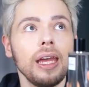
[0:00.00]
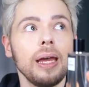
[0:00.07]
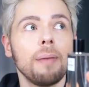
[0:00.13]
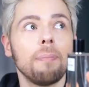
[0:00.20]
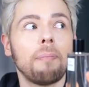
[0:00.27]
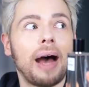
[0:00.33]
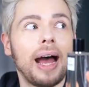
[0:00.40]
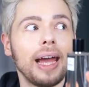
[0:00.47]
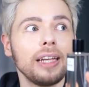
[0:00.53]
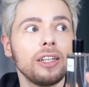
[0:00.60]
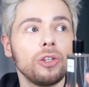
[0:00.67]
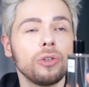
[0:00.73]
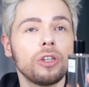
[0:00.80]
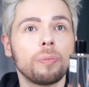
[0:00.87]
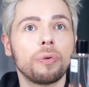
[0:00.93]
mind
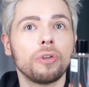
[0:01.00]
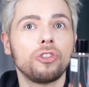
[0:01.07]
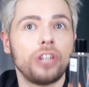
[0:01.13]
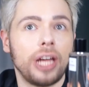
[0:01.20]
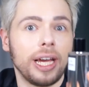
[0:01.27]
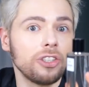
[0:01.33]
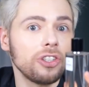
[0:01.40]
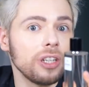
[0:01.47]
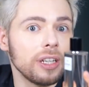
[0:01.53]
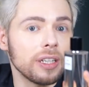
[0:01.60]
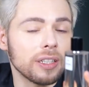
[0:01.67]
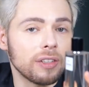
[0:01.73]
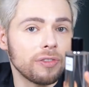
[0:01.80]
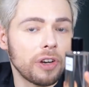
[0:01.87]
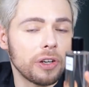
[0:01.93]
you, the projection
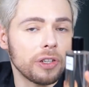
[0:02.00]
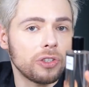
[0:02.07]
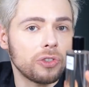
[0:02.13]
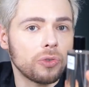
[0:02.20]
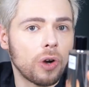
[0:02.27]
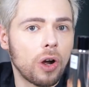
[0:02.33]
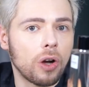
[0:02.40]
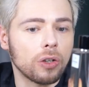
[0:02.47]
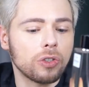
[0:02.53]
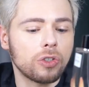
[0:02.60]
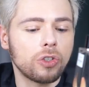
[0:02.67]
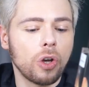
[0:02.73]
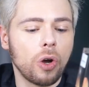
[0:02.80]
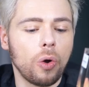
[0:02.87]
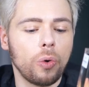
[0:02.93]
isn't very strong,
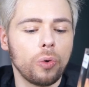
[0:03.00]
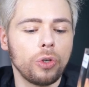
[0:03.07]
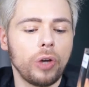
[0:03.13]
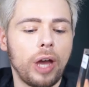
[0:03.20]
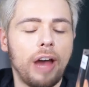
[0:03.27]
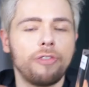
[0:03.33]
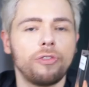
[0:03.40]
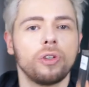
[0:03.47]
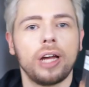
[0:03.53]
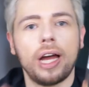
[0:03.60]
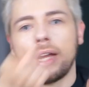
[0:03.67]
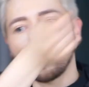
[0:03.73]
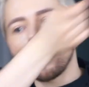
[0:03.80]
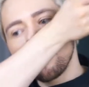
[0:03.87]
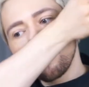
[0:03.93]
so you have to
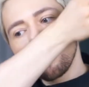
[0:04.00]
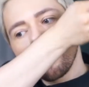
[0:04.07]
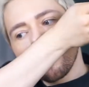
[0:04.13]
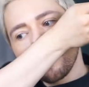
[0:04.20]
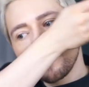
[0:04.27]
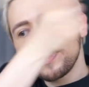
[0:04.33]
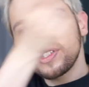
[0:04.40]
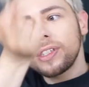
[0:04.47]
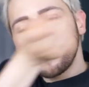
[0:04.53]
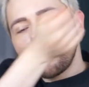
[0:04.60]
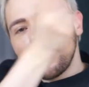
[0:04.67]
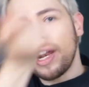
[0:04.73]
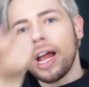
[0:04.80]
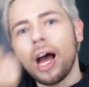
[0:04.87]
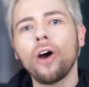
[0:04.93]
kind of sniff
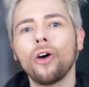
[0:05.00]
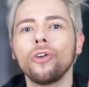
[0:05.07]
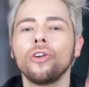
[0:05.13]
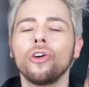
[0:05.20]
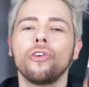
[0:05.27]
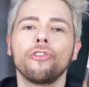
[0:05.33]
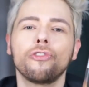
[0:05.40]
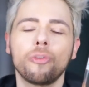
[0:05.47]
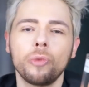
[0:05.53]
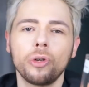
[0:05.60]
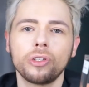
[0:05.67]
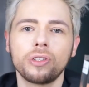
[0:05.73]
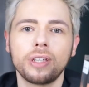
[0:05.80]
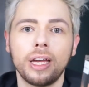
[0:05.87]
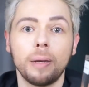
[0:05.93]
it out from your
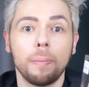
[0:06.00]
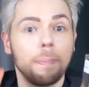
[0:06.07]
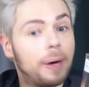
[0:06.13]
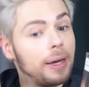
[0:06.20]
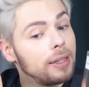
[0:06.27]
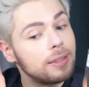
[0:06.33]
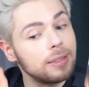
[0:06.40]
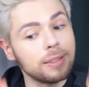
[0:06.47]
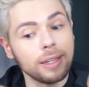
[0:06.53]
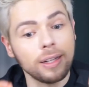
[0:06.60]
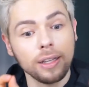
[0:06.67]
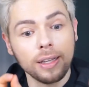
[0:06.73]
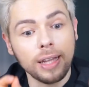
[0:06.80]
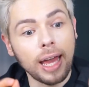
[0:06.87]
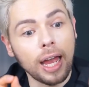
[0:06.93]
skin. But it's still
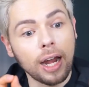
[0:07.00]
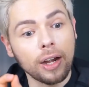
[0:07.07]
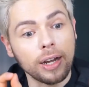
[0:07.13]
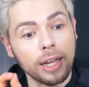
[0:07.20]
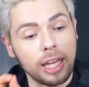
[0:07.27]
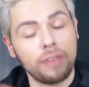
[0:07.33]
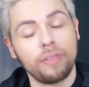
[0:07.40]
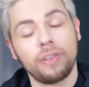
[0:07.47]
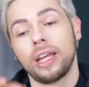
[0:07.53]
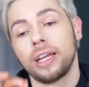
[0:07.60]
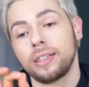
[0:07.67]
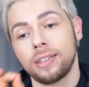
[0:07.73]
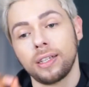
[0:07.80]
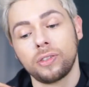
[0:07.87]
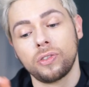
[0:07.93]
there, even like
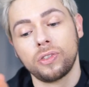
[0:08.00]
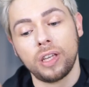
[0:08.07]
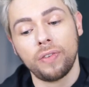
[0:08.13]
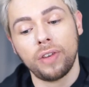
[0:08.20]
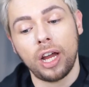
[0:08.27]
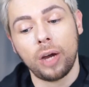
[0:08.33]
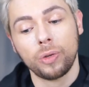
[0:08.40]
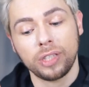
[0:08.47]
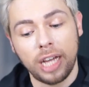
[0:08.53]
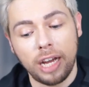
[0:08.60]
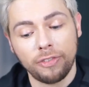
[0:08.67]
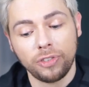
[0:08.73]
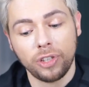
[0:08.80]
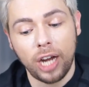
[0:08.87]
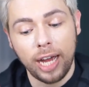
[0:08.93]
six to seven hours
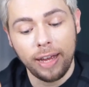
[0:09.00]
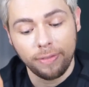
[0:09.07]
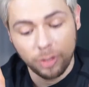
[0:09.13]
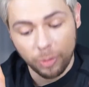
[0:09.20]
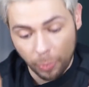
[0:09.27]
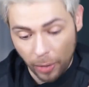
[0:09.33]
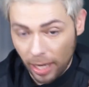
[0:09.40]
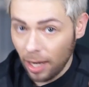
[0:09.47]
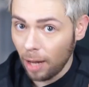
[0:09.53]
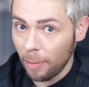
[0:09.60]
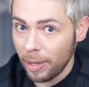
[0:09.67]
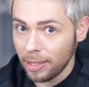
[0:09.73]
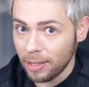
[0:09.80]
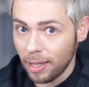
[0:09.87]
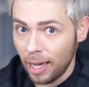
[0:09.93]
after I have sprayed it on
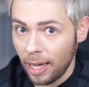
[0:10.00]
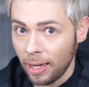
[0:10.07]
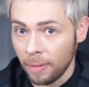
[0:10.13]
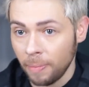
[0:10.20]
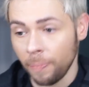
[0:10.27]
my skin.